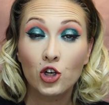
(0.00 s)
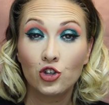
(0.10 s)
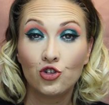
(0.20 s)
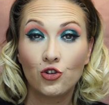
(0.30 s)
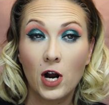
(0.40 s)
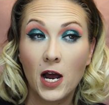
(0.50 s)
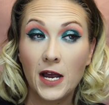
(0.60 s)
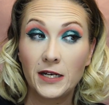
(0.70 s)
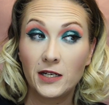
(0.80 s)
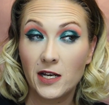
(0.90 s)

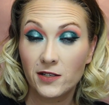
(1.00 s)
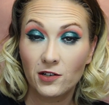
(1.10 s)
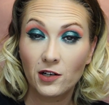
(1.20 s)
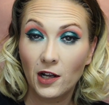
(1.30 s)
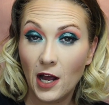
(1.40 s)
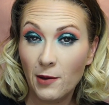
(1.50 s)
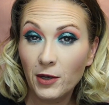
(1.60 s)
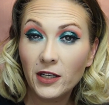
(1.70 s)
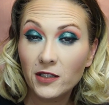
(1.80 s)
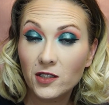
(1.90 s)
dry desert
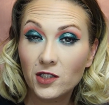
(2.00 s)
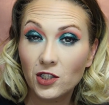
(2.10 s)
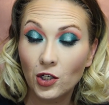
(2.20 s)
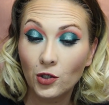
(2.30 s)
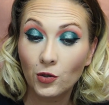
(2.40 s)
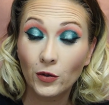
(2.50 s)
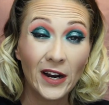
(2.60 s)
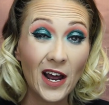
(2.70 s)
climate, so, and I